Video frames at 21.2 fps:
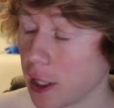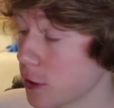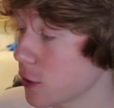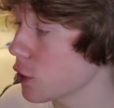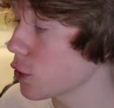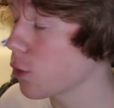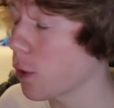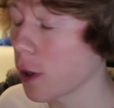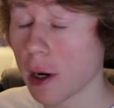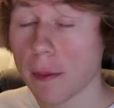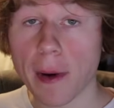This
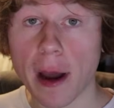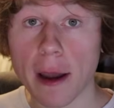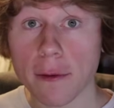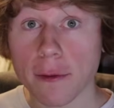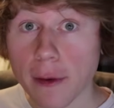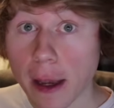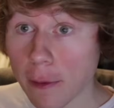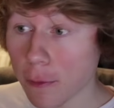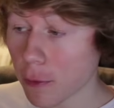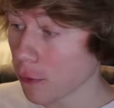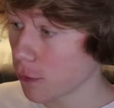is one of my
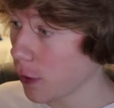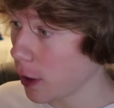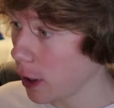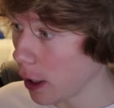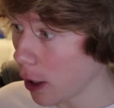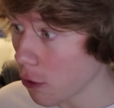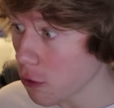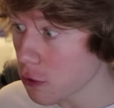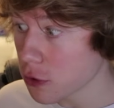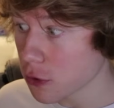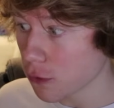favorite
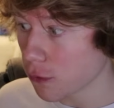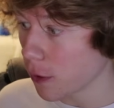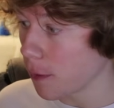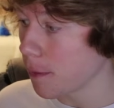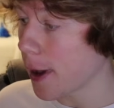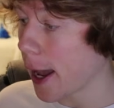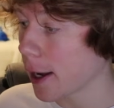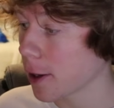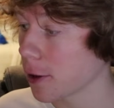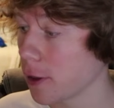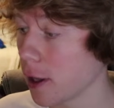videos from
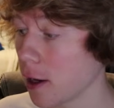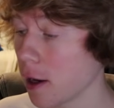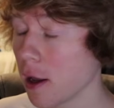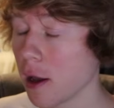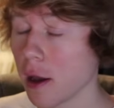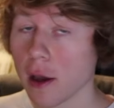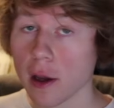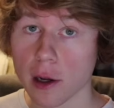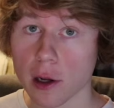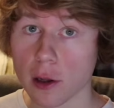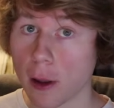back then.
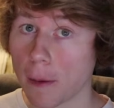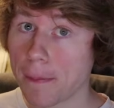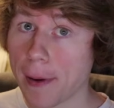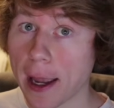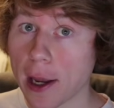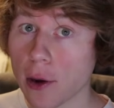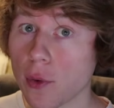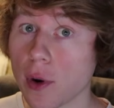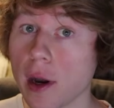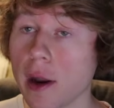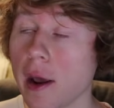Club
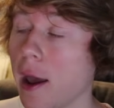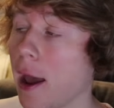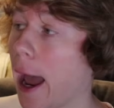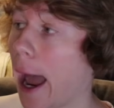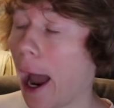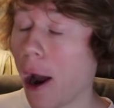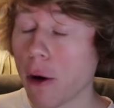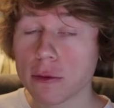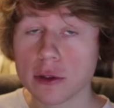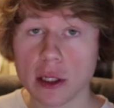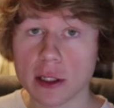Penguin,
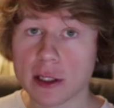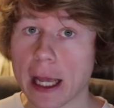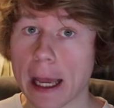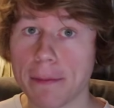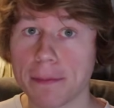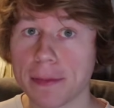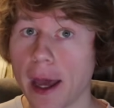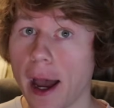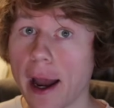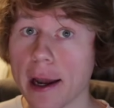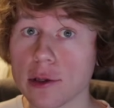How to
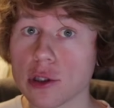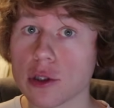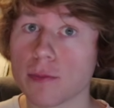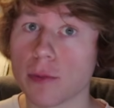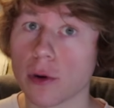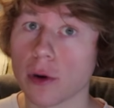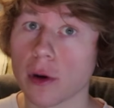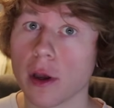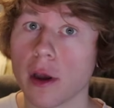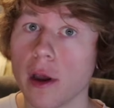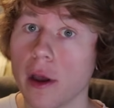Tip the
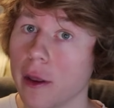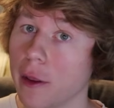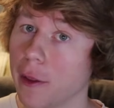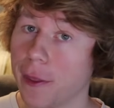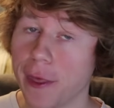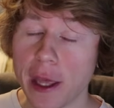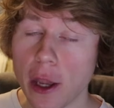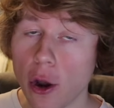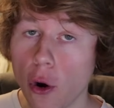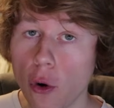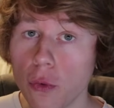Iceberg.
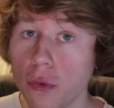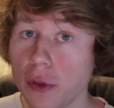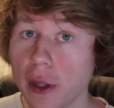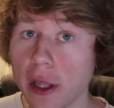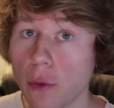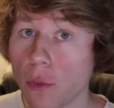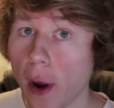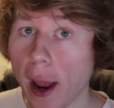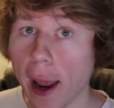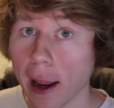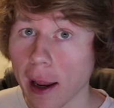The
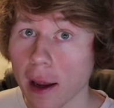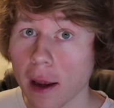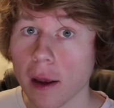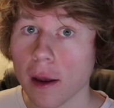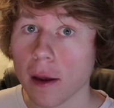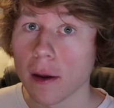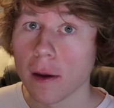only way.